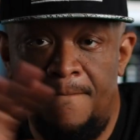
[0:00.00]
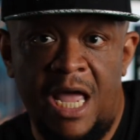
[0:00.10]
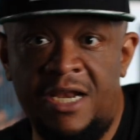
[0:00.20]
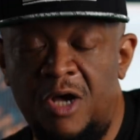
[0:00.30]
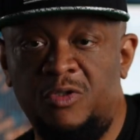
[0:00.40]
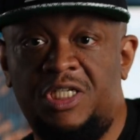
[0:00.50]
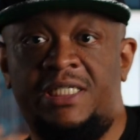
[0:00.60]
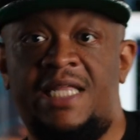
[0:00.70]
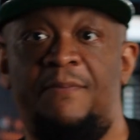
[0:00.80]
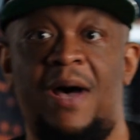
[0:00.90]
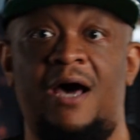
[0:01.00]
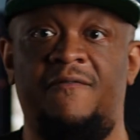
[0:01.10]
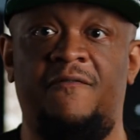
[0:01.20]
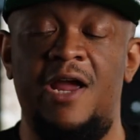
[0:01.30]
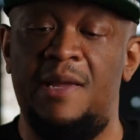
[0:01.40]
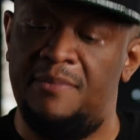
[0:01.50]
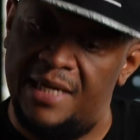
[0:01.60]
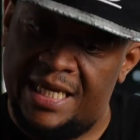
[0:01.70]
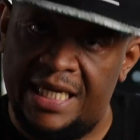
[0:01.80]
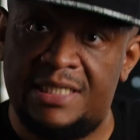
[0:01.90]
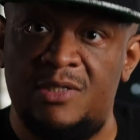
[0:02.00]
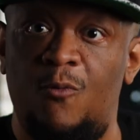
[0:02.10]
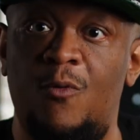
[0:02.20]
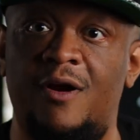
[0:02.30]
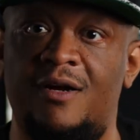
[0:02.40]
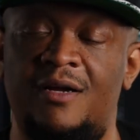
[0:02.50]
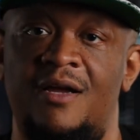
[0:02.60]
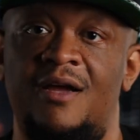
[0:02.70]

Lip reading: and they'll just step out of frame, get to work.